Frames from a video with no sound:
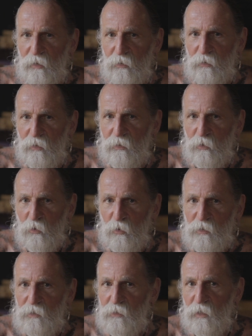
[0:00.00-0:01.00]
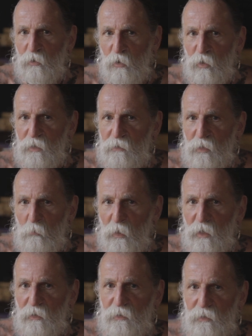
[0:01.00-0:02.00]
The yogis, they call it
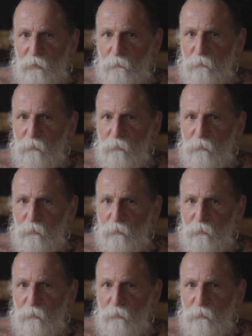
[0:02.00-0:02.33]
samadhi.